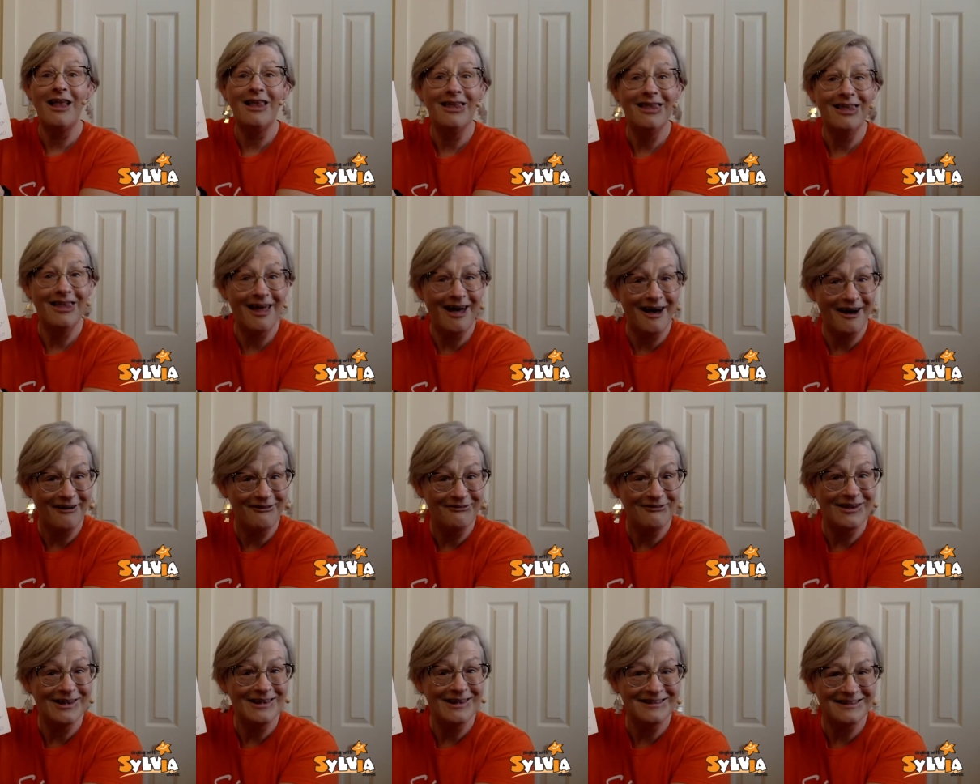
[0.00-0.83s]

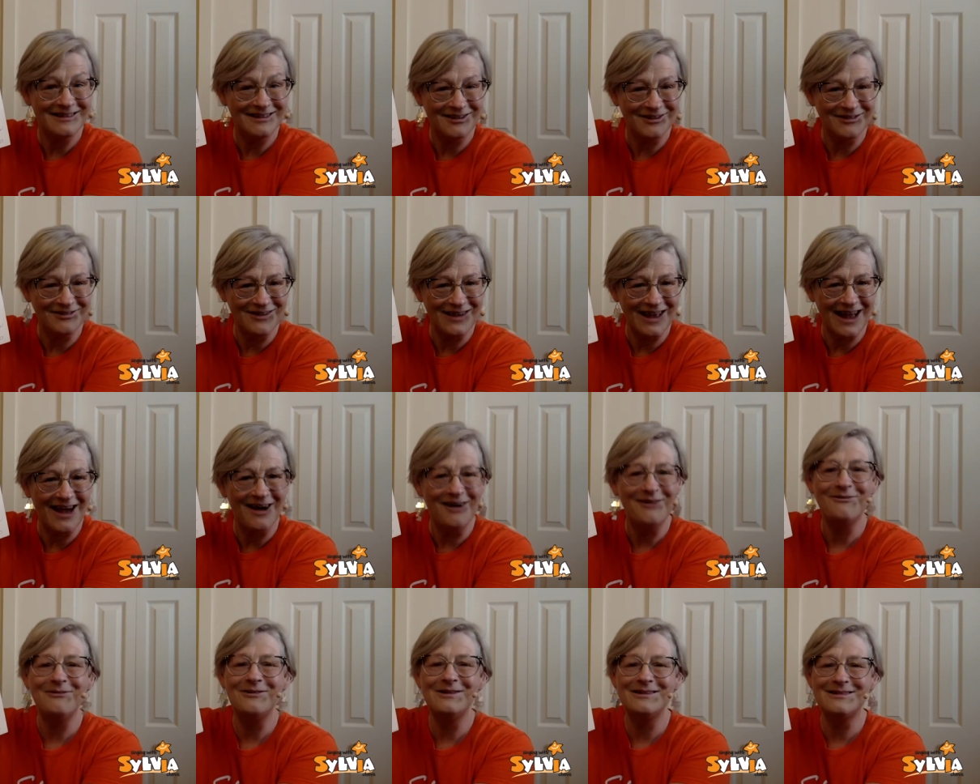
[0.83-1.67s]
Love,
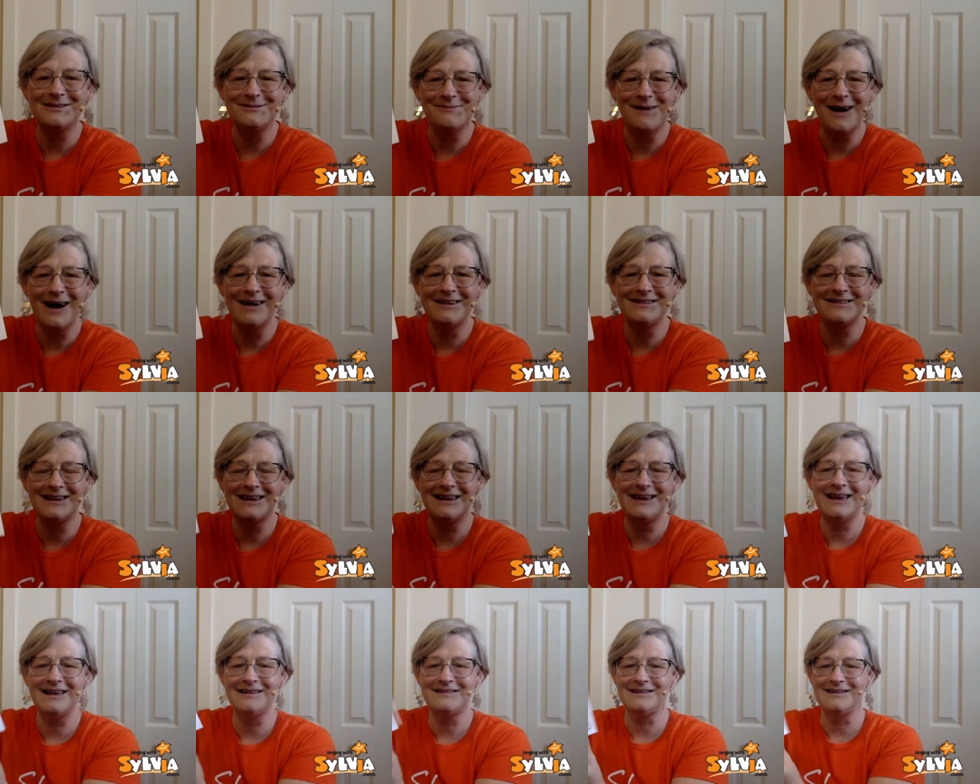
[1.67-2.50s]
Sylvia, with some hugs
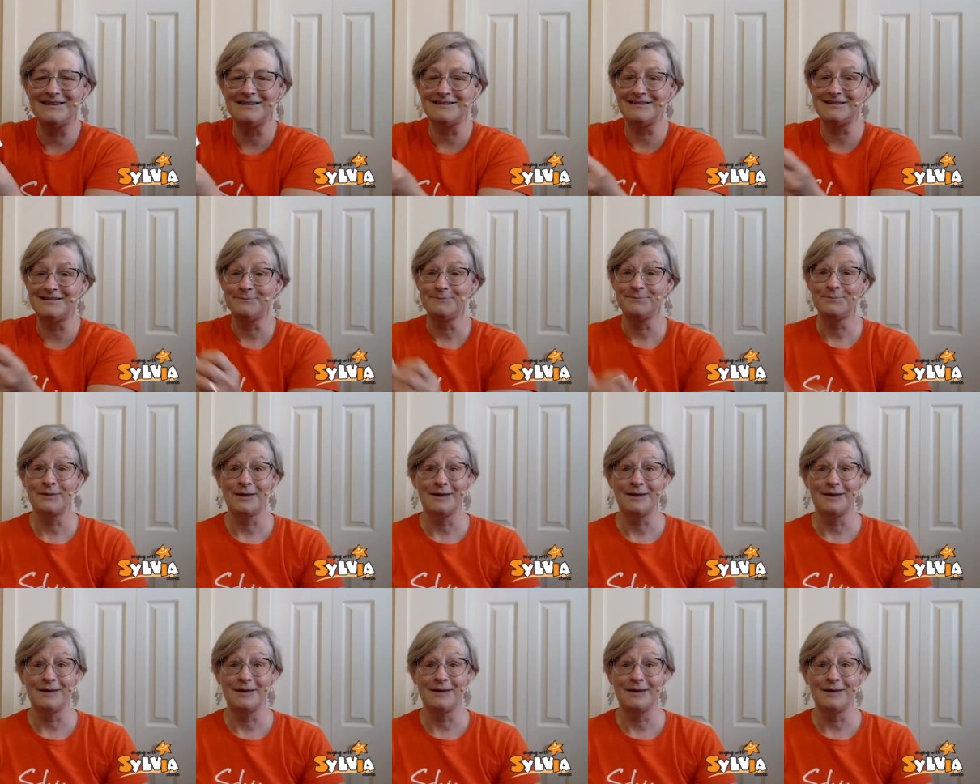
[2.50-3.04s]
and kisses.